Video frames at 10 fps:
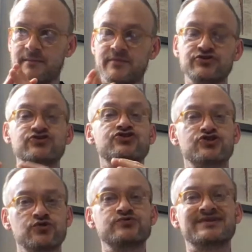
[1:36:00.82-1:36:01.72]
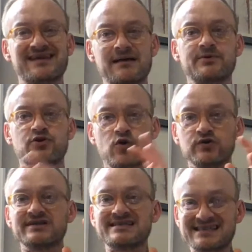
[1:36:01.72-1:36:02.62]
just shows that happen on
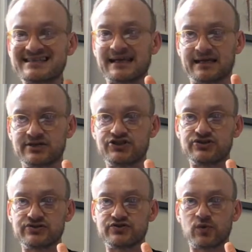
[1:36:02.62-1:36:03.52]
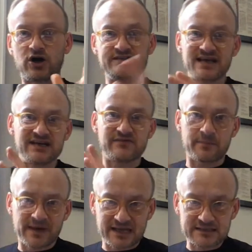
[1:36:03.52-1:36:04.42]
a stage, so outside of a
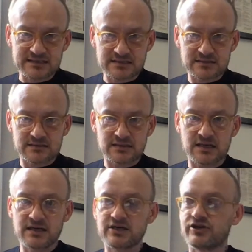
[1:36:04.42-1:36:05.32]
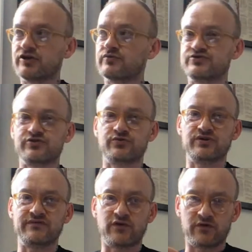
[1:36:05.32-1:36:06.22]
pit, you know, so that are going
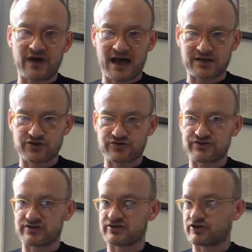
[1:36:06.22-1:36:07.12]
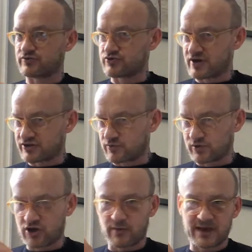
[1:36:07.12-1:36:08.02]
to involve actors, and, you know, director will
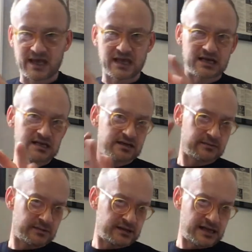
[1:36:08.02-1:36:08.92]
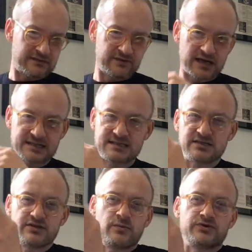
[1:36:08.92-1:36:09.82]
come in and it will have lights,
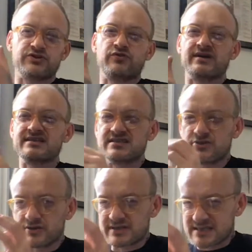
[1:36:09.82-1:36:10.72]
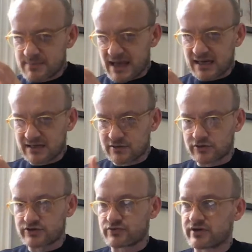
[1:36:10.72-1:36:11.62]
and you want to create a certain spell in an
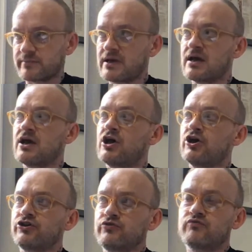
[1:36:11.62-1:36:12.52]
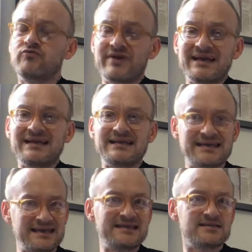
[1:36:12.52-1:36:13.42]
auditorium, you really
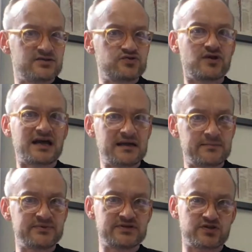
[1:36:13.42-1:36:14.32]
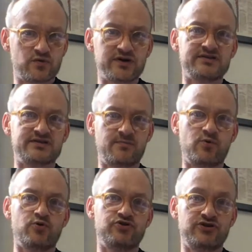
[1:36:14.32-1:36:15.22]
need a tribe that's going to
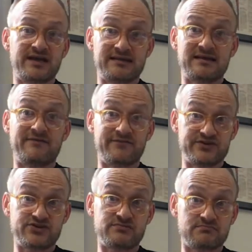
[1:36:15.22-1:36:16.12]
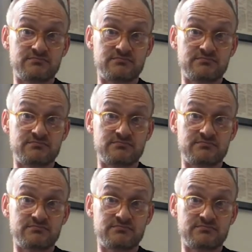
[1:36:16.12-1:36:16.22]
support you in that vision.